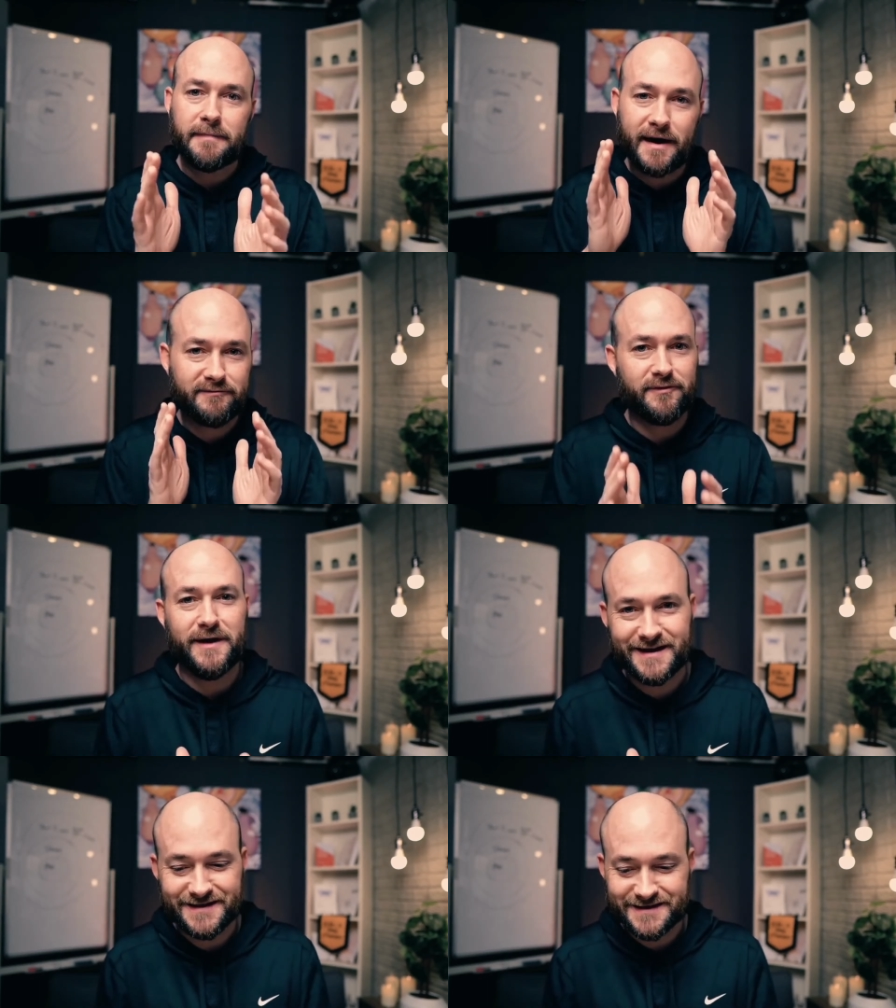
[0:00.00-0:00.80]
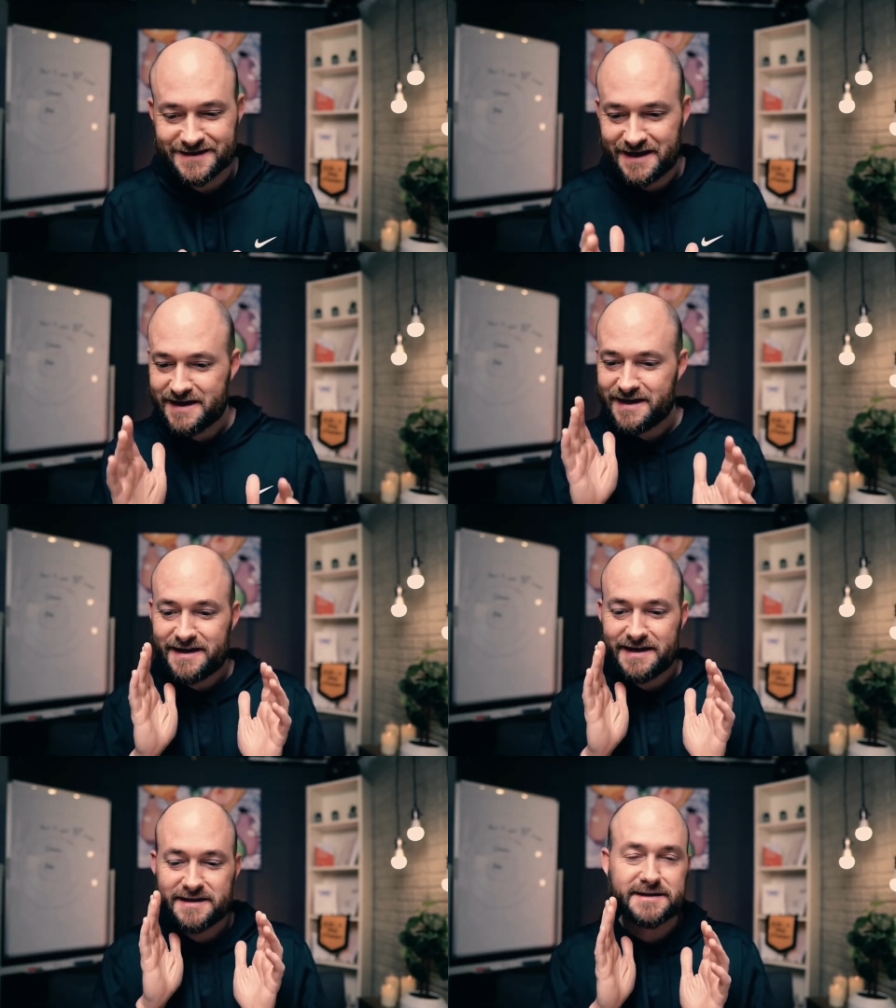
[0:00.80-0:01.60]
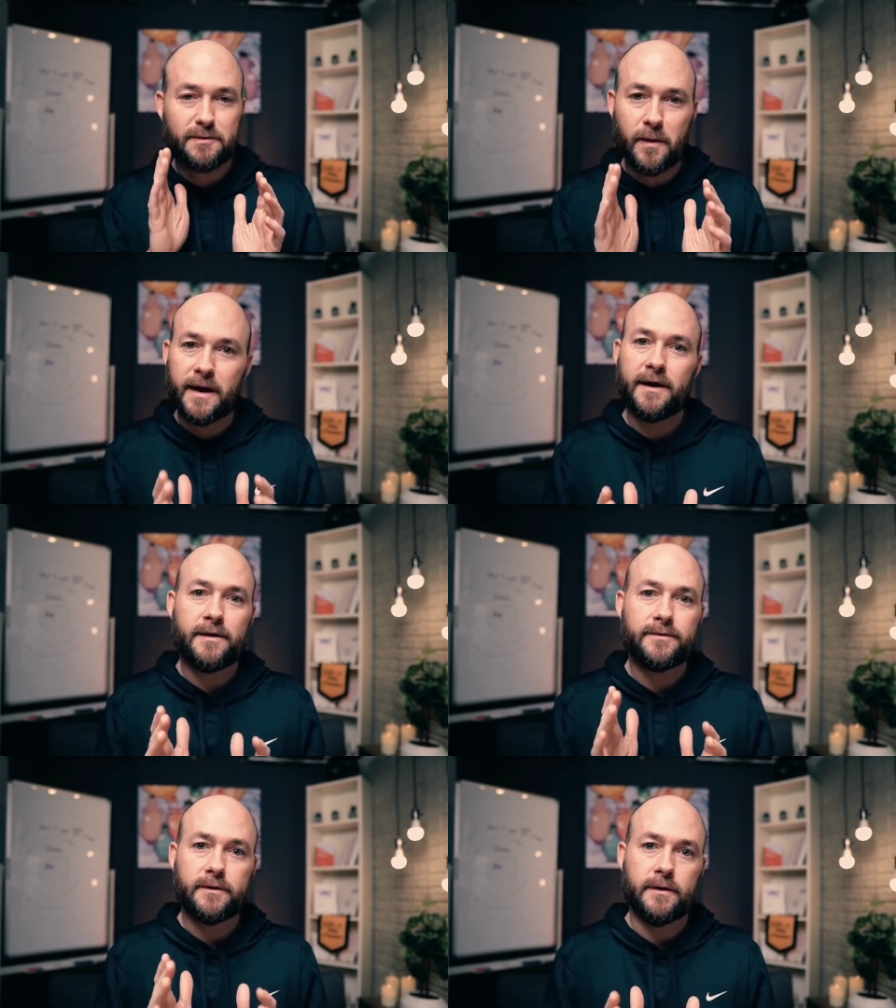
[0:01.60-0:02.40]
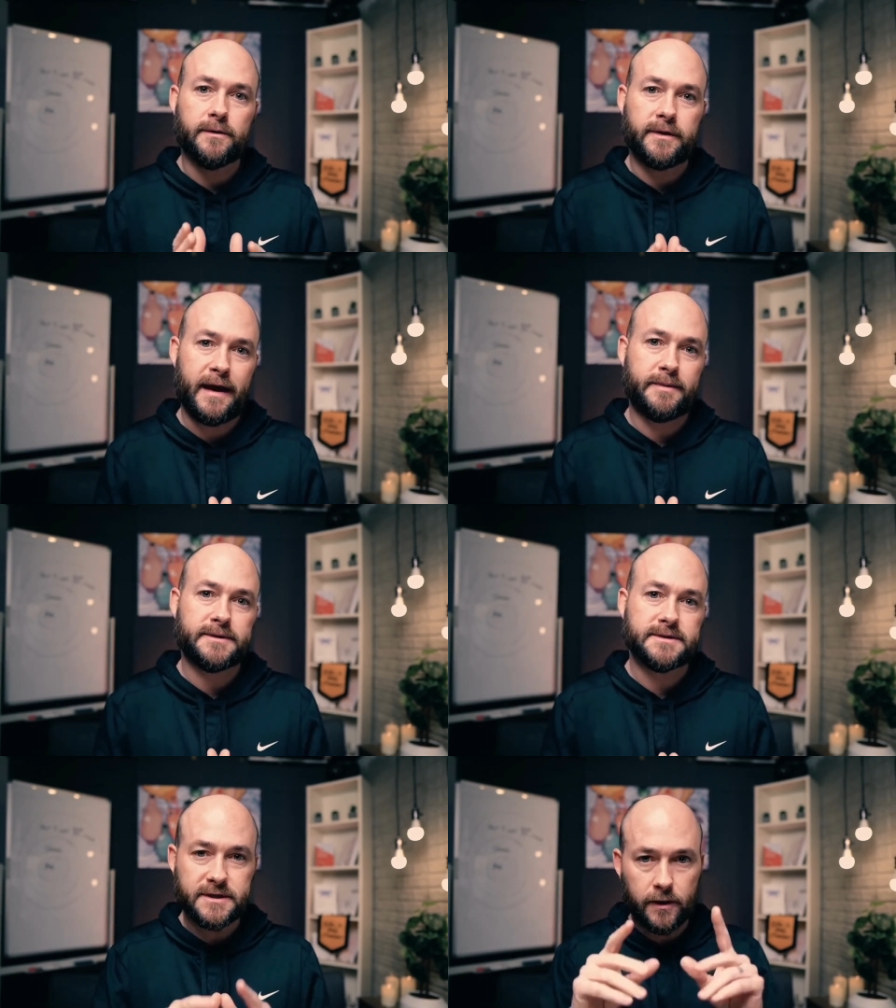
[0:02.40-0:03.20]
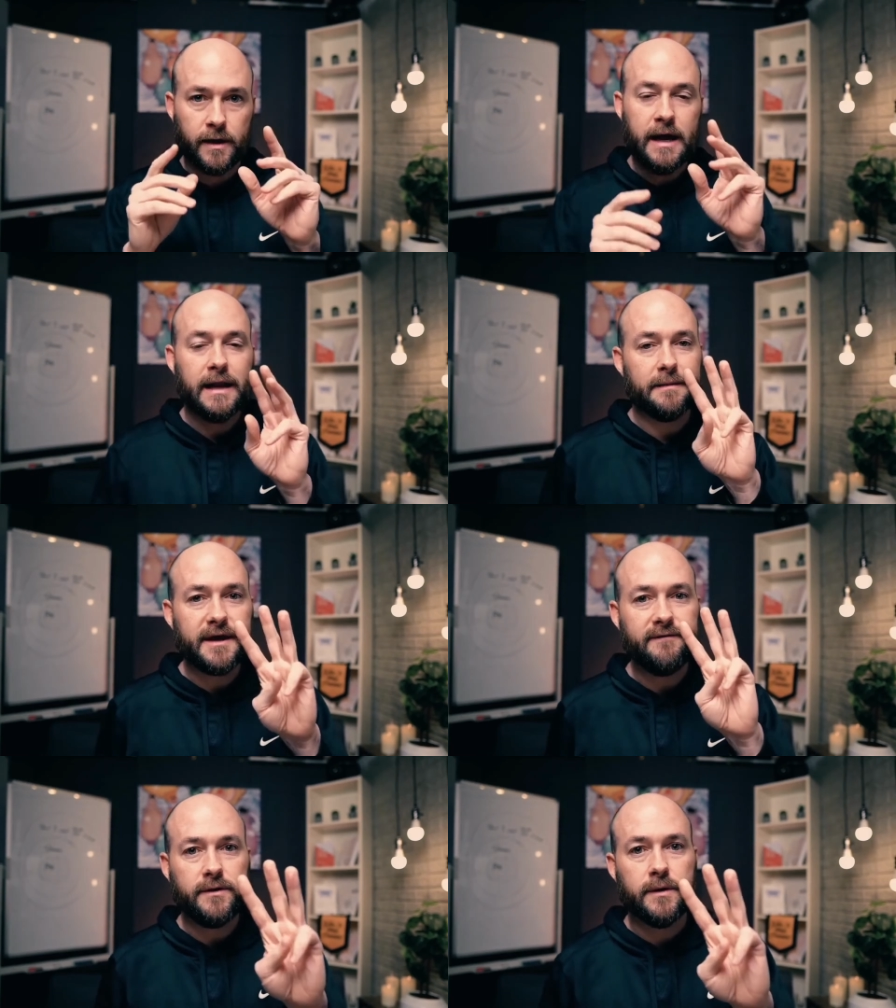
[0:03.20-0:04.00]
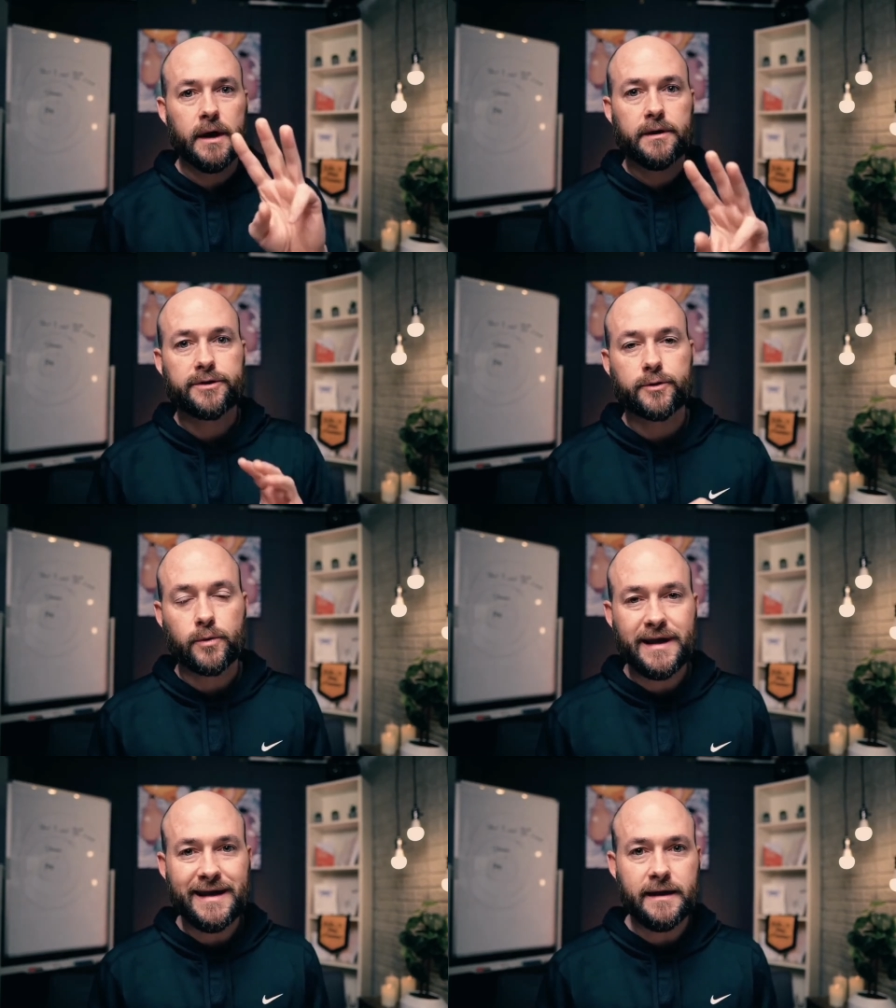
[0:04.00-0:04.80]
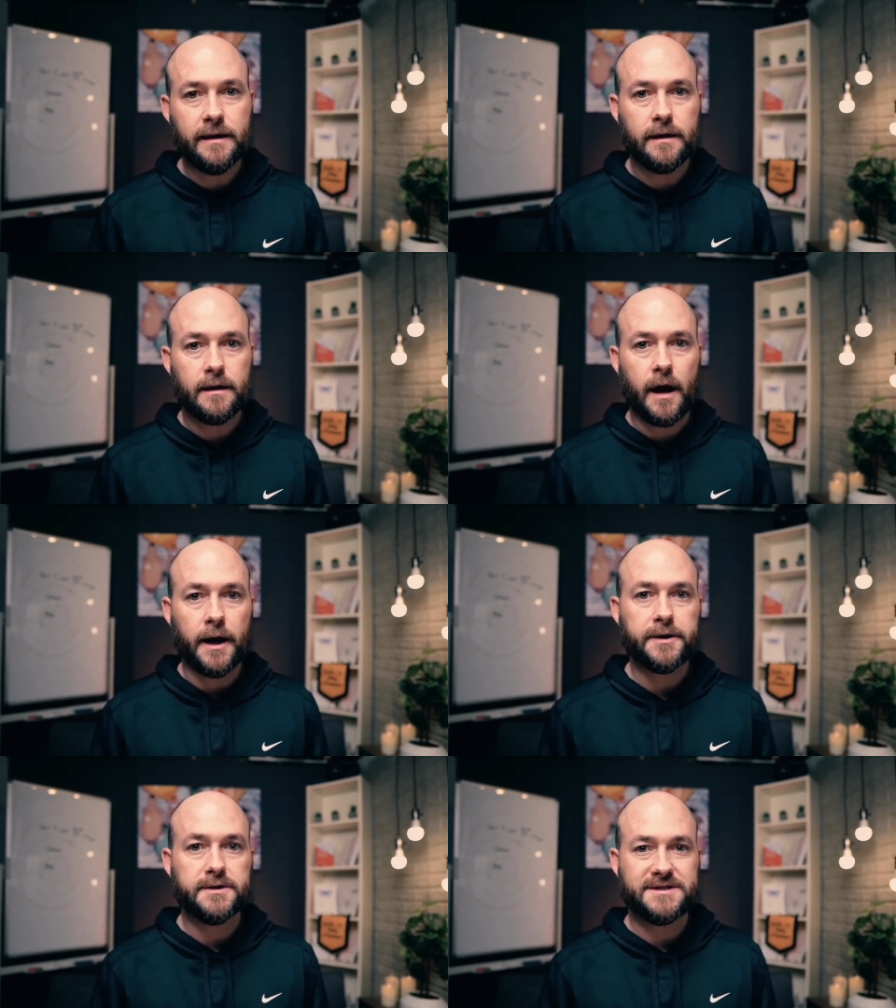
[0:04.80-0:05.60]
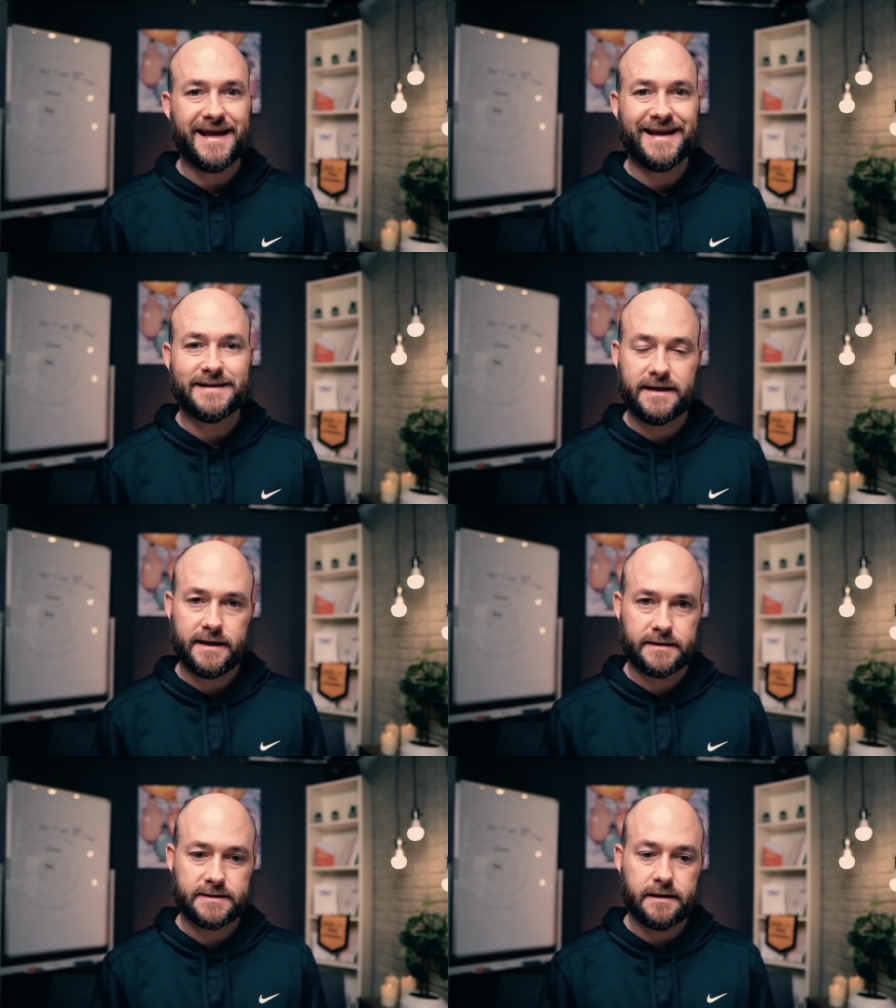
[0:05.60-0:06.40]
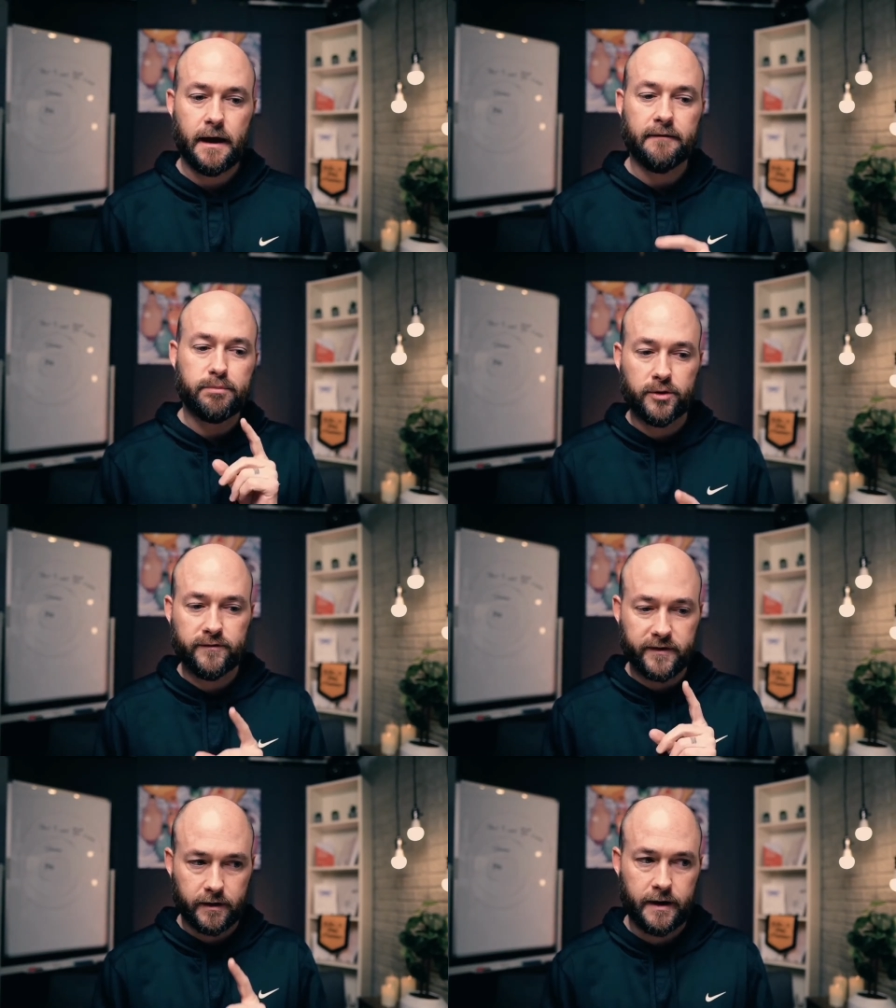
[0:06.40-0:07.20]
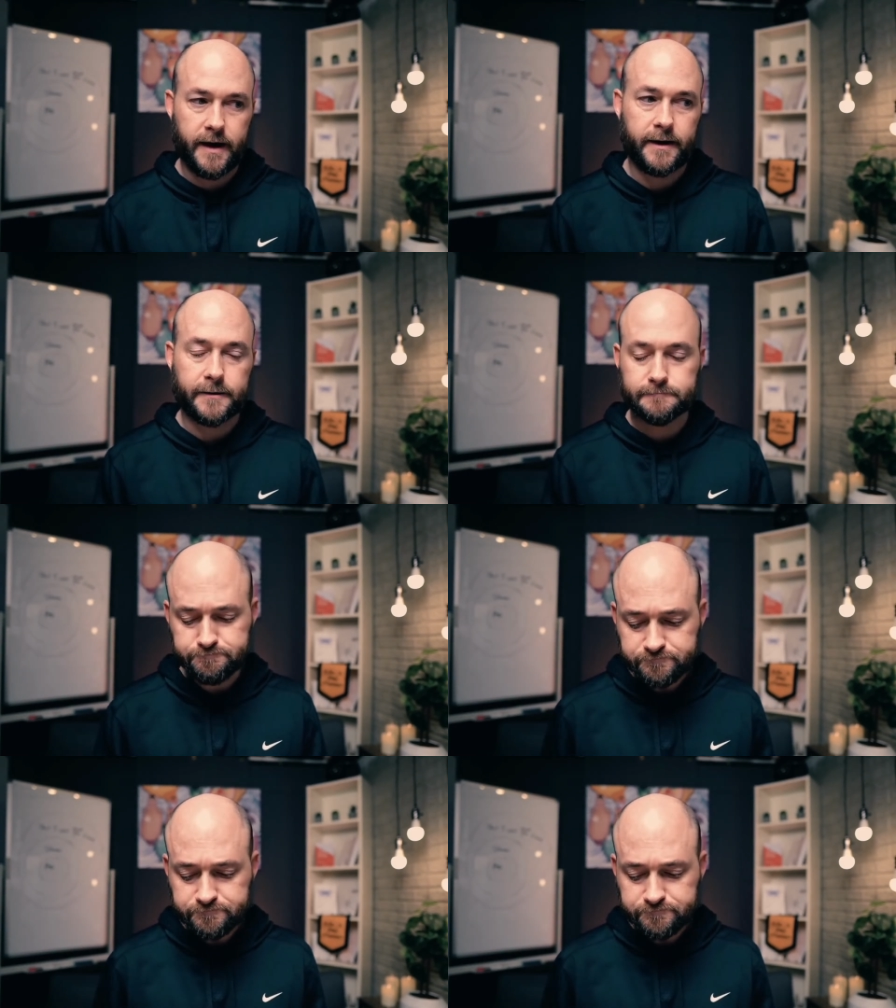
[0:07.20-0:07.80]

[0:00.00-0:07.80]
my friends, is where the growth happens. So let me give you three understandings of proving or hiding.